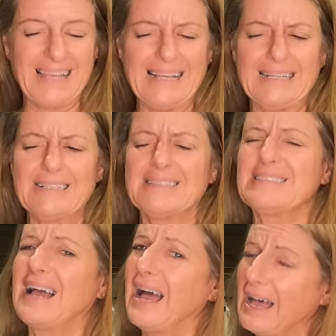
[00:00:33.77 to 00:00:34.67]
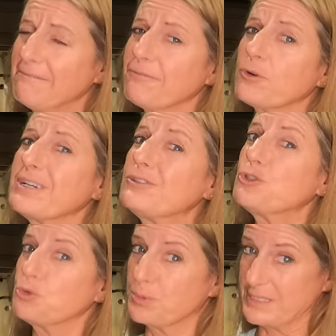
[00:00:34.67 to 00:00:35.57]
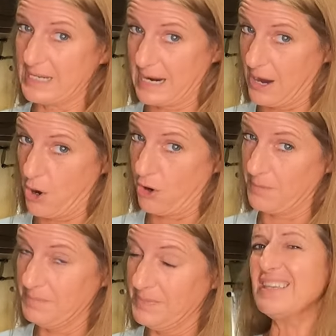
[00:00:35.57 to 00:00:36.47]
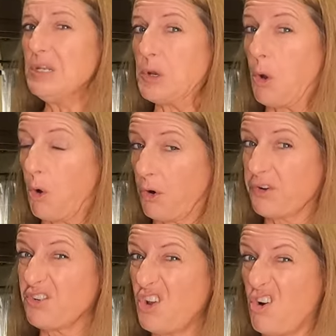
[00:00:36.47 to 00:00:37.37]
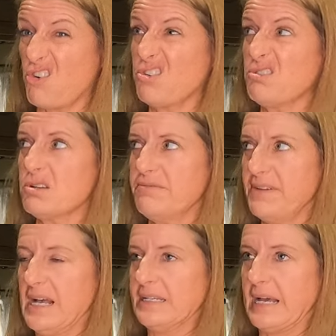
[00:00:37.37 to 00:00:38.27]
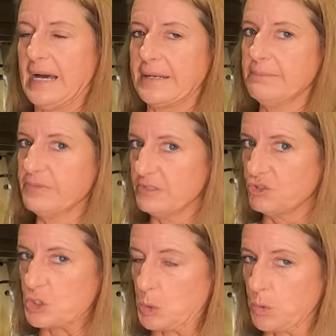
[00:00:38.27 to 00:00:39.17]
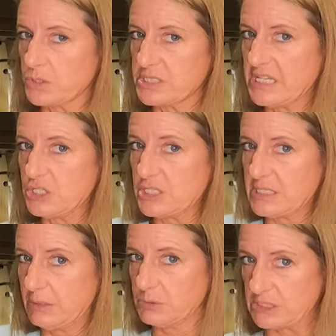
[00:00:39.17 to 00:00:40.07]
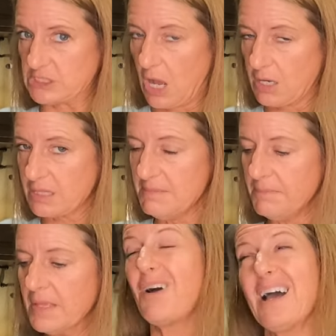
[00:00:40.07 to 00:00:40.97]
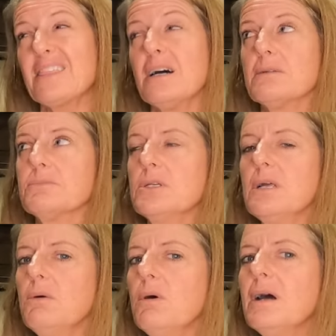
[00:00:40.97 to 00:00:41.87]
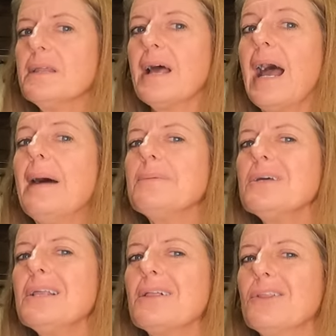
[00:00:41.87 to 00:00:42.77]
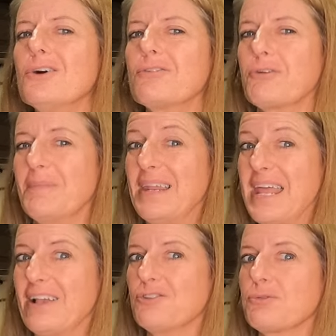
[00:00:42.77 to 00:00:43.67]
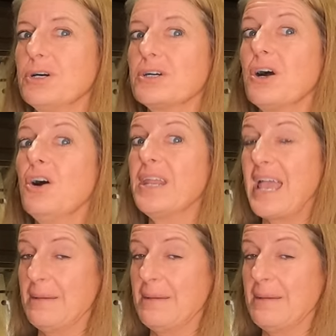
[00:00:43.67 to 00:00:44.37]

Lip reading: and it's time for it to retire. It's getting harder and harder to find items in stores. They just don't stock them. So I thought, you know what? I'm gonna look for my next rug on